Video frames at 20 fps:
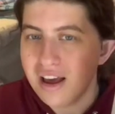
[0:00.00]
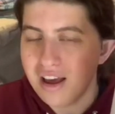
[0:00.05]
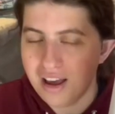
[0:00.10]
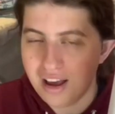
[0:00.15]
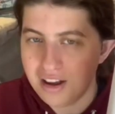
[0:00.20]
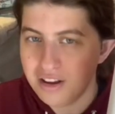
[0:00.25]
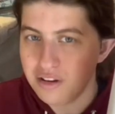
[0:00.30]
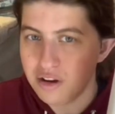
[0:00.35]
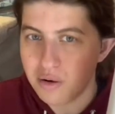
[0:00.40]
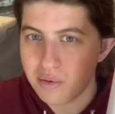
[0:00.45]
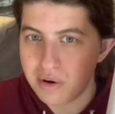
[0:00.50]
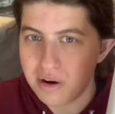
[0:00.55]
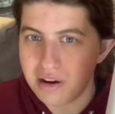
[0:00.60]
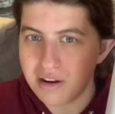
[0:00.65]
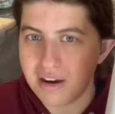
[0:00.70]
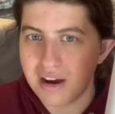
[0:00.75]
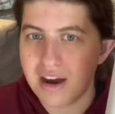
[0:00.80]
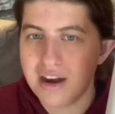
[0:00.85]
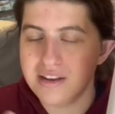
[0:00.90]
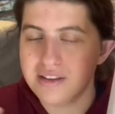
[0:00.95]
And don't worry,
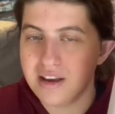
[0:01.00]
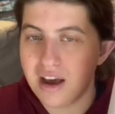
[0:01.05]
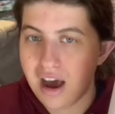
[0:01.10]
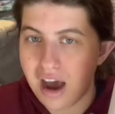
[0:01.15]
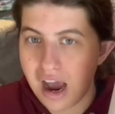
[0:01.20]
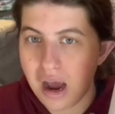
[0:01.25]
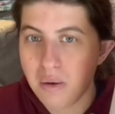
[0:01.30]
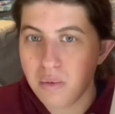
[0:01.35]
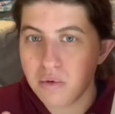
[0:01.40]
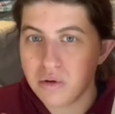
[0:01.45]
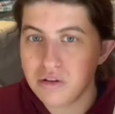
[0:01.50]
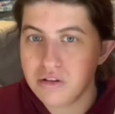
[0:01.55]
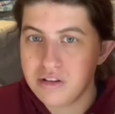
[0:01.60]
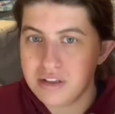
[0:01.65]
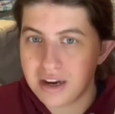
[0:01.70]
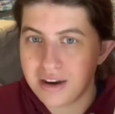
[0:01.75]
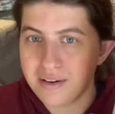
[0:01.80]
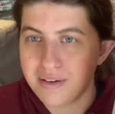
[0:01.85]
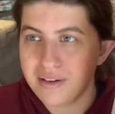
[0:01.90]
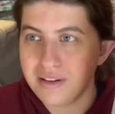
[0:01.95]
guys, I will
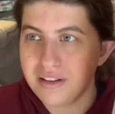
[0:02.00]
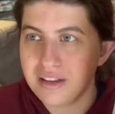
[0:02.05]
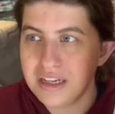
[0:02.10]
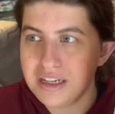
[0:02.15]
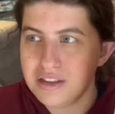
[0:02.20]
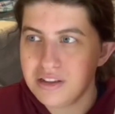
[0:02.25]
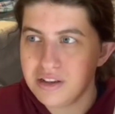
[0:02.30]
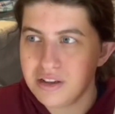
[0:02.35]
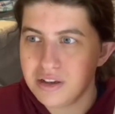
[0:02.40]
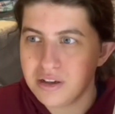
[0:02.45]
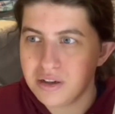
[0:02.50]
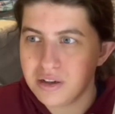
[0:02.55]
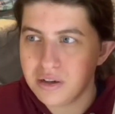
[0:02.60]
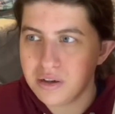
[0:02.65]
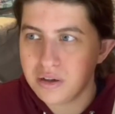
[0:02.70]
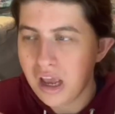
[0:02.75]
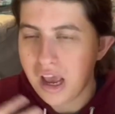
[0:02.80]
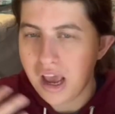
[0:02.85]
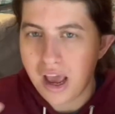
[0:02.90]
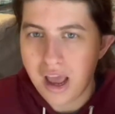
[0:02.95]
definitely
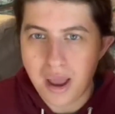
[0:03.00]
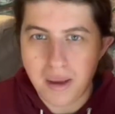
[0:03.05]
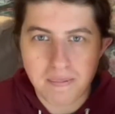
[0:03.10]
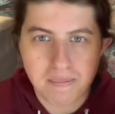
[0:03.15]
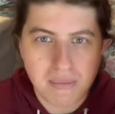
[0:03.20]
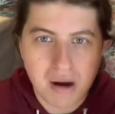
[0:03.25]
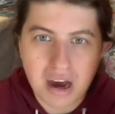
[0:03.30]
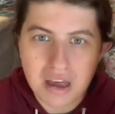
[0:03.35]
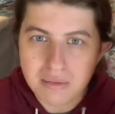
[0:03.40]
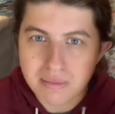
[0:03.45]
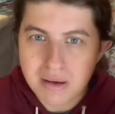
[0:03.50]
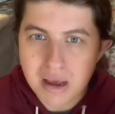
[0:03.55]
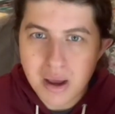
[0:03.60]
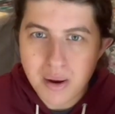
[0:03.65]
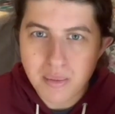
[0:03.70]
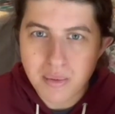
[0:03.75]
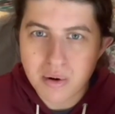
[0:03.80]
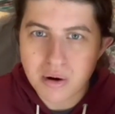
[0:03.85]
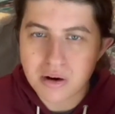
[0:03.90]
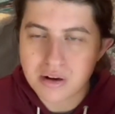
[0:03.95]
do a Bath & Body
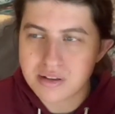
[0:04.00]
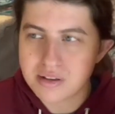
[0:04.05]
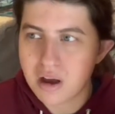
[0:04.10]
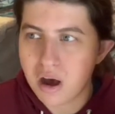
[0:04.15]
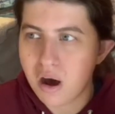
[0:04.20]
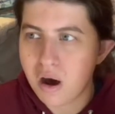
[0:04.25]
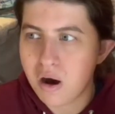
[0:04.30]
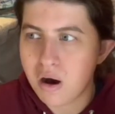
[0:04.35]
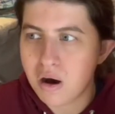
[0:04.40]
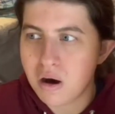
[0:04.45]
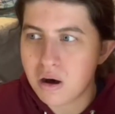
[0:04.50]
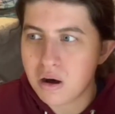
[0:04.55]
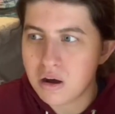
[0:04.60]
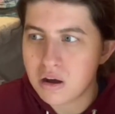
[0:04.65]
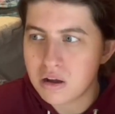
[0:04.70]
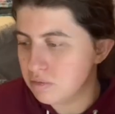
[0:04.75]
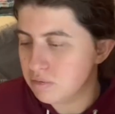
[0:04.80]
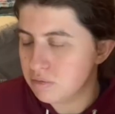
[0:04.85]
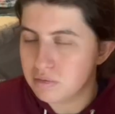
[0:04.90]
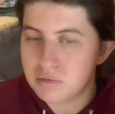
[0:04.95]
Works
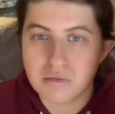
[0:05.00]
haul.